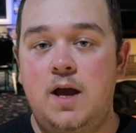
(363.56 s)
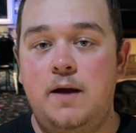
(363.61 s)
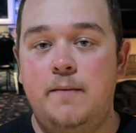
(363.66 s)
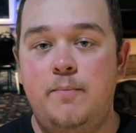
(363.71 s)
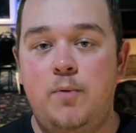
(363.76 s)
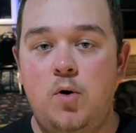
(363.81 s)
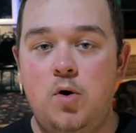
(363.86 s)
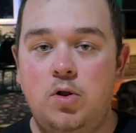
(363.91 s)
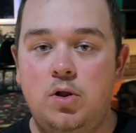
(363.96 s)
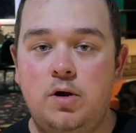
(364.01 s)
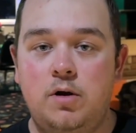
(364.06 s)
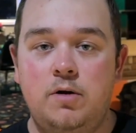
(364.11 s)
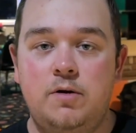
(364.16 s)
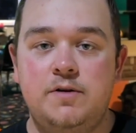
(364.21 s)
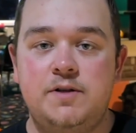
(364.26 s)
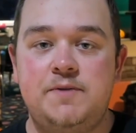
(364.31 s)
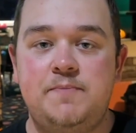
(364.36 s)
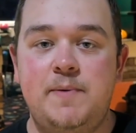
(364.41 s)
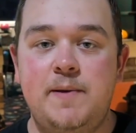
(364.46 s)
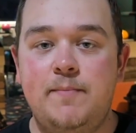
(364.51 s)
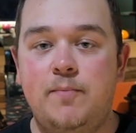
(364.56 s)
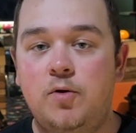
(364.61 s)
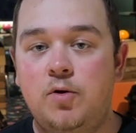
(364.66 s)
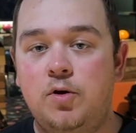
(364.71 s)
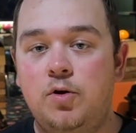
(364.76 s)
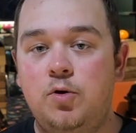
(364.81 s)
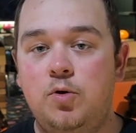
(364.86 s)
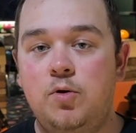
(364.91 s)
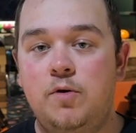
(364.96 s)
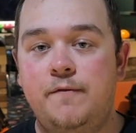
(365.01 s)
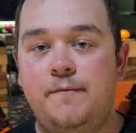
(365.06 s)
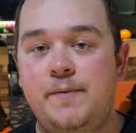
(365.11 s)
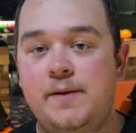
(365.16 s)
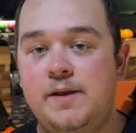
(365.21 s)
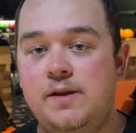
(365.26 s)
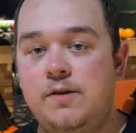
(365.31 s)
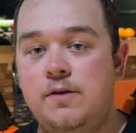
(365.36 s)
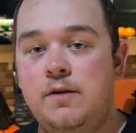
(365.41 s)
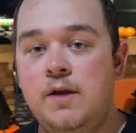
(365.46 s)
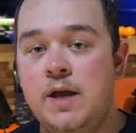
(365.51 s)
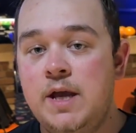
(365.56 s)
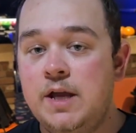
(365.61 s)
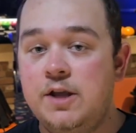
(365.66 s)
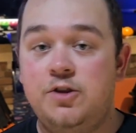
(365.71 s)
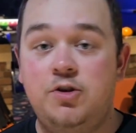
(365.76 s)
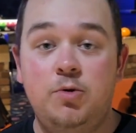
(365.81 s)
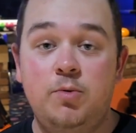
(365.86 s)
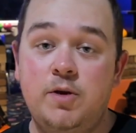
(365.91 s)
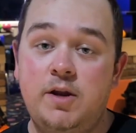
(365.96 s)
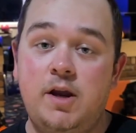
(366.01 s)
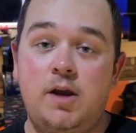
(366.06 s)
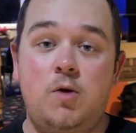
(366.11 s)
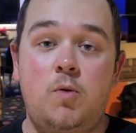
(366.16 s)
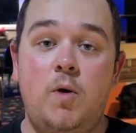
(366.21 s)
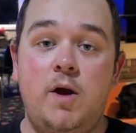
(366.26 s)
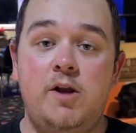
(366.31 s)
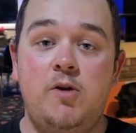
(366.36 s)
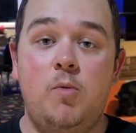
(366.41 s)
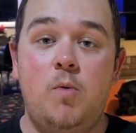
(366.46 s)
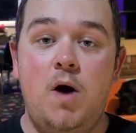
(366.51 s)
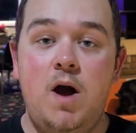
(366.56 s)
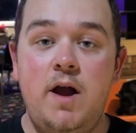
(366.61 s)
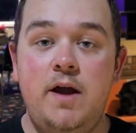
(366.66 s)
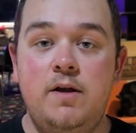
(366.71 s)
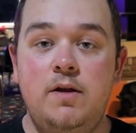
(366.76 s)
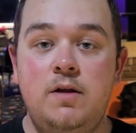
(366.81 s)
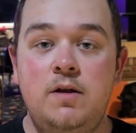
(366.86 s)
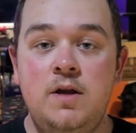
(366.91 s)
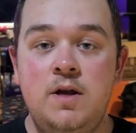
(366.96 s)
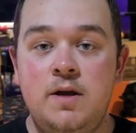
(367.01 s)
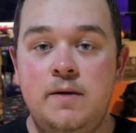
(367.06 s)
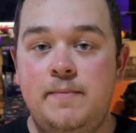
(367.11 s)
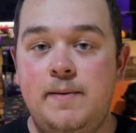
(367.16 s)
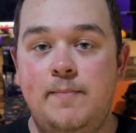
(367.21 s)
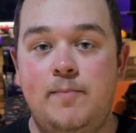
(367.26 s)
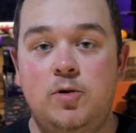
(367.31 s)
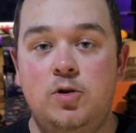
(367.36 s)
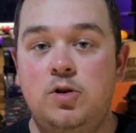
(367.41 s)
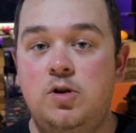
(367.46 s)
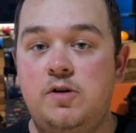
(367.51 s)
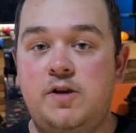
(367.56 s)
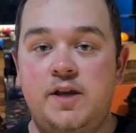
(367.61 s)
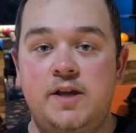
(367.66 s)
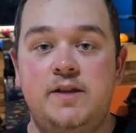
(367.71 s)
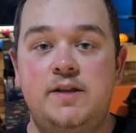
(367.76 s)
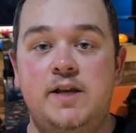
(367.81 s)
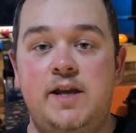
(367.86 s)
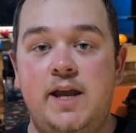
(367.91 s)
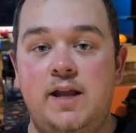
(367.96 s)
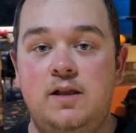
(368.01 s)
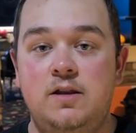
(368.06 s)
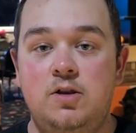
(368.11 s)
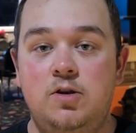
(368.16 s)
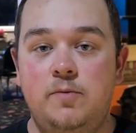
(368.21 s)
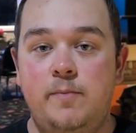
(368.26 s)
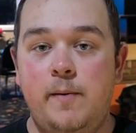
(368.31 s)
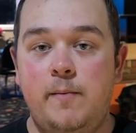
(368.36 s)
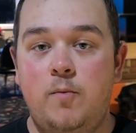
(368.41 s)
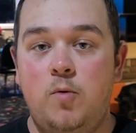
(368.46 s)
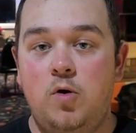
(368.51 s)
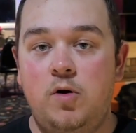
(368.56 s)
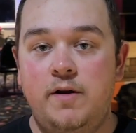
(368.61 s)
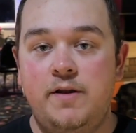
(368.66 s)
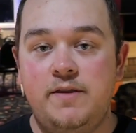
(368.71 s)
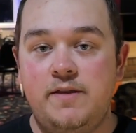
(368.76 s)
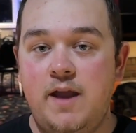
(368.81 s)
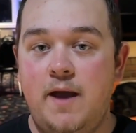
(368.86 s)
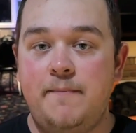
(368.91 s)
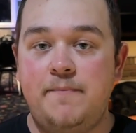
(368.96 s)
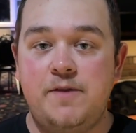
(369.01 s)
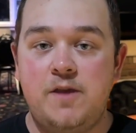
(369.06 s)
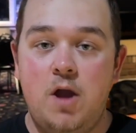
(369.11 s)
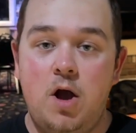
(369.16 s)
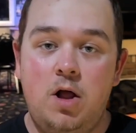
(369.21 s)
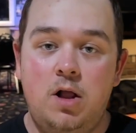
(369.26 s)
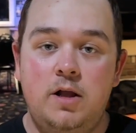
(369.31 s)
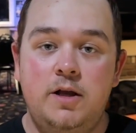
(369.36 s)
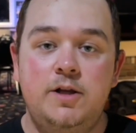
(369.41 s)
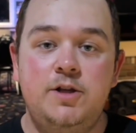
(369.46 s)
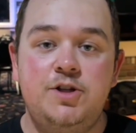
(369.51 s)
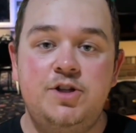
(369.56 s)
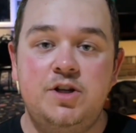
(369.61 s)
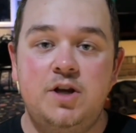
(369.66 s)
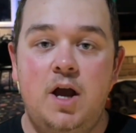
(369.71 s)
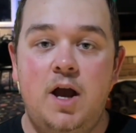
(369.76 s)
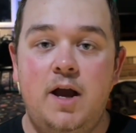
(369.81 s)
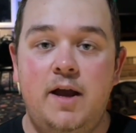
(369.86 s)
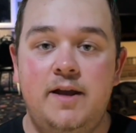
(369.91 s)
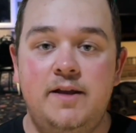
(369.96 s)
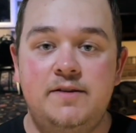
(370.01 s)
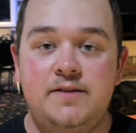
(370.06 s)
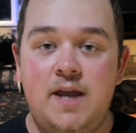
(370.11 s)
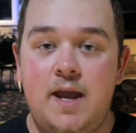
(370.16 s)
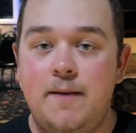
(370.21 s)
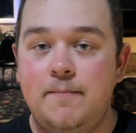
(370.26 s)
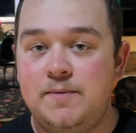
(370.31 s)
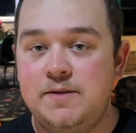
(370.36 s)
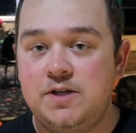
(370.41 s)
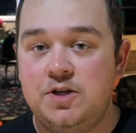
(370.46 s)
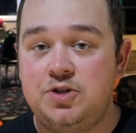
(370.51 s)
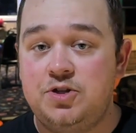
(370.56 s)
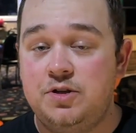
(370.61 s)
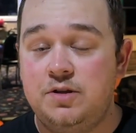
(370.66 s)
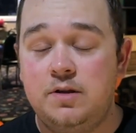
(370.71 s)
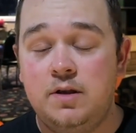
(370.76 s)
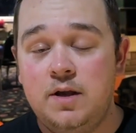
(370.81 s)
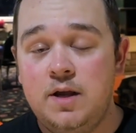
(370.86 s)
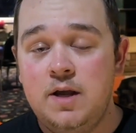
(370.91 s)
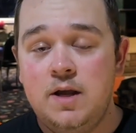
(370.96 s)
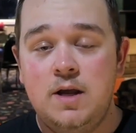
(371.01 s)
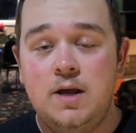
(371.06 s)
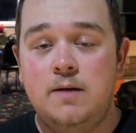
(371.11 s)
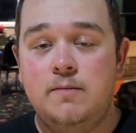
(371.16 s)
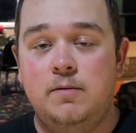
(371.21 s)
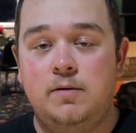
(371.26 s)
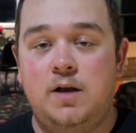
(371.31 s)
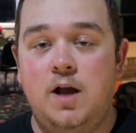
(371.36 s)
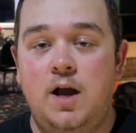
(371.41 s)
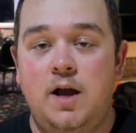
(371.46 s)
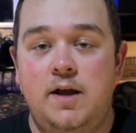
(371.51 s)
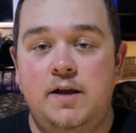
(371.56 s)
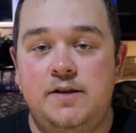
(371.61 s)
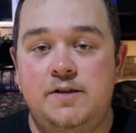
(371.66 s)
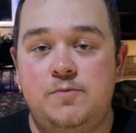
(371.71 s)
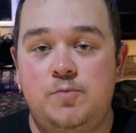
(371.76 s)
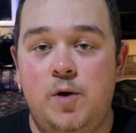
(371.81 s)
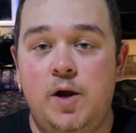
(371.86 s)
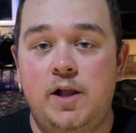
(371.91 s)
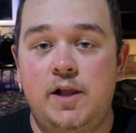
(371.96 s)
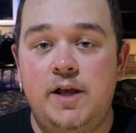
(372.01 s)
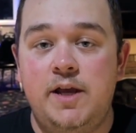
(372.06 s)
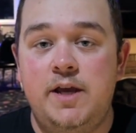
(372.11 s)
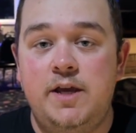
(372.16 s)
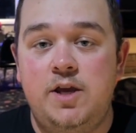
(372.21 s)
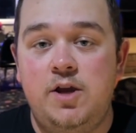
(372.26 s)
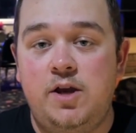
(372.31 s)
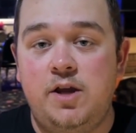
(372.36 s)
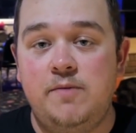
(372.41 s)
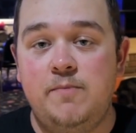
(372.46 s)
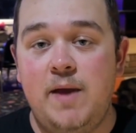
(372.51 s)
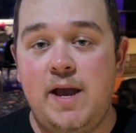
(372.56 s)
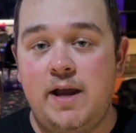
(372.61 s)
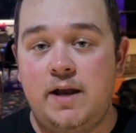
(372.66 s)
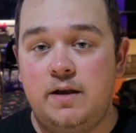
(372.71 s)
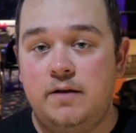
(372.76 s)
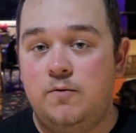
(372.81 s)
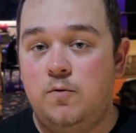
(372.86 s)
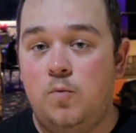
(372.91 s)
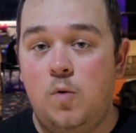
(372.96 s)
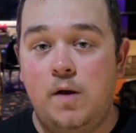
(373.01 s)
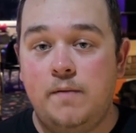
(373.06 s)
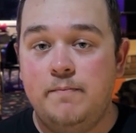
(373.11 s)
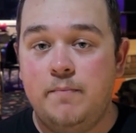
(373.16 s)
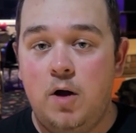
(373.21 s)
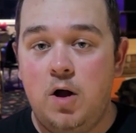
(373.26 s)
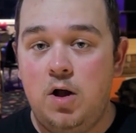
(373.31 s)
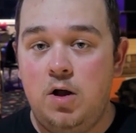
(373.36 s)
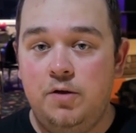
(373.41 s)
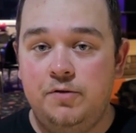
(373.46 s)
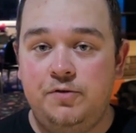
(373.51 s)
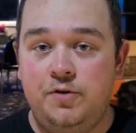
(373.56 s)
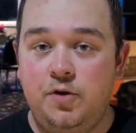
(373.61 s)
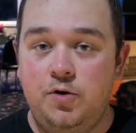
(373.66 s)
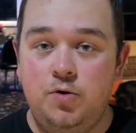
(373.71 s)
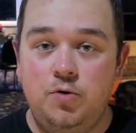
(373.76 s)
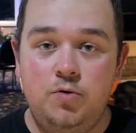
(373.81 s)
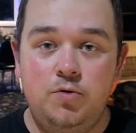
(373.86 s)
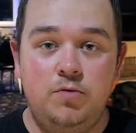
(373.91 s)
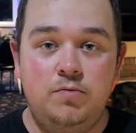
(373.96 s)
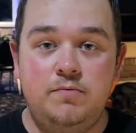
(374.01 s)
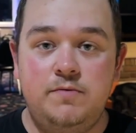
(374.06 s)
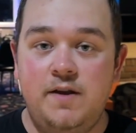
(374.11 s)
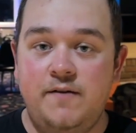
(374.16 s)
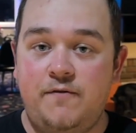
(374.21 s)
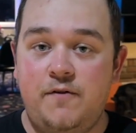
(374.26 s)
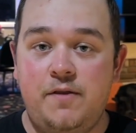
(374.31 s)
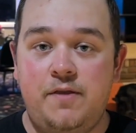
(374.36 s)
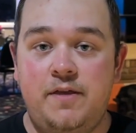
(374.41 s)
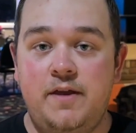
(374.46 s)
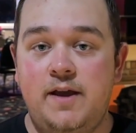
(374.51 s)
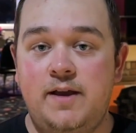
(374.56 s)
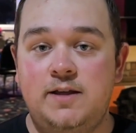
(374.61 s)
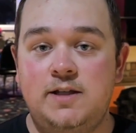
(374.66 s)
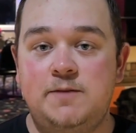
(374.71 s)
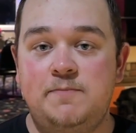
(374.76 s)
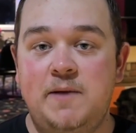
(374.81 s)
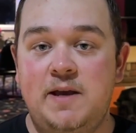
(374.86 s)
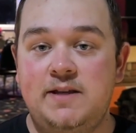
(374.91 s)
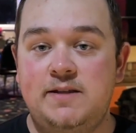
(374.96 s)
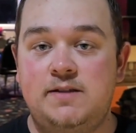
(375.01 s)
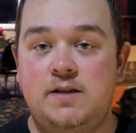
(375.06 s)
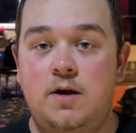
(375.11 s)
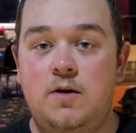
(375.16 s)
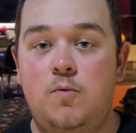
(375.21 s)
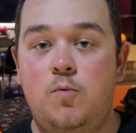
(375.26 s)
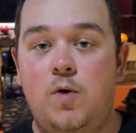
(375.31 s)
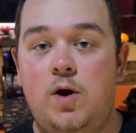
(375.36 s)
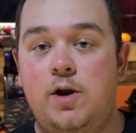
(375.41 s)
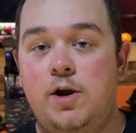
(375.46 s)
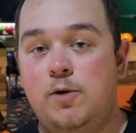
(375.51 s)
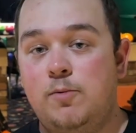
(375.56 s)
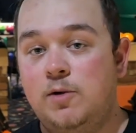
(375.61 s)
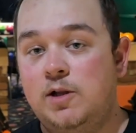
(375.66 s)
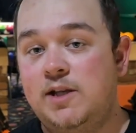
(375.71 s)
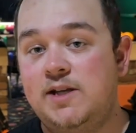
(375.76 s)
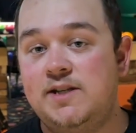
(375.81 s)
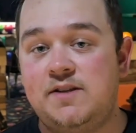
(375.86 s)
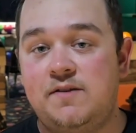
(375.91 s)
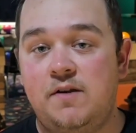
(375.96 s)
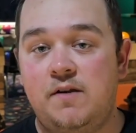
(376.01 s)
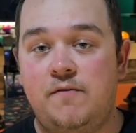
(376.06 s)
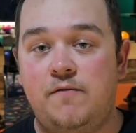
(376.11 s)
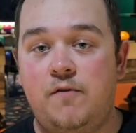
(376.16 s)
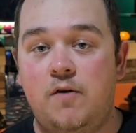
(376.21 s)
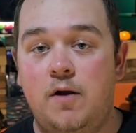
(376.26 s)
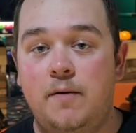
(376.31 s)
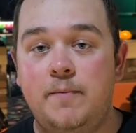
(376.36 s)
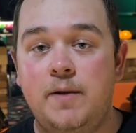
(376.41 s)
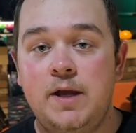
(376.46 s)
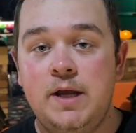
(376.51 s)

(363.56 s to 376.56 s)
bowlers, people who have been doing it quite a while, people looking to get a little bit more in-depth knowledge, is hand position, because really you can make one ball do different things based on where you're releasing it from.